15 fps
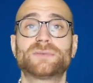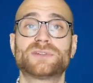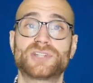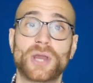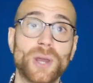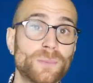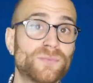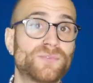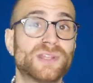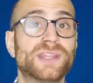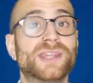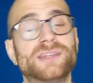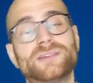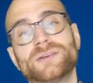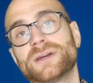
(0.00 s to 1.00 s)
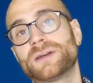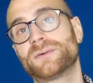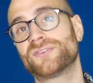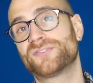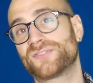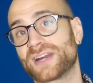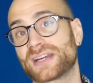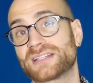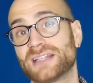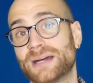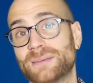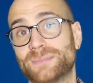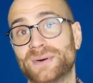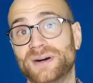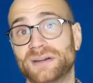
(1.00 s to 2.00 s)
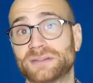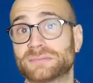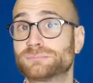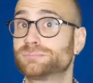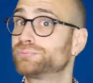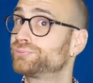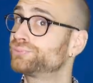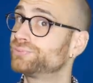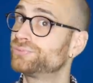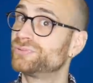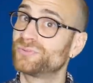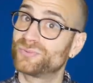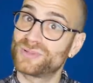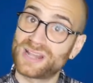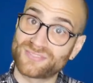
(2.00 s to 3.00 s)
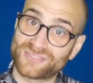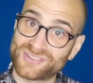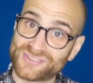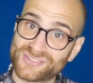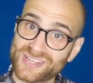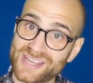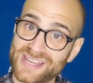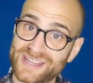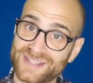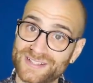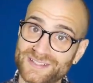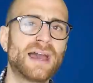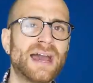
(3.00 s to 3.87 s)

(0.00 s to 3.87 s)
which hopefully they're doing with Frank Lampard we'll have to see.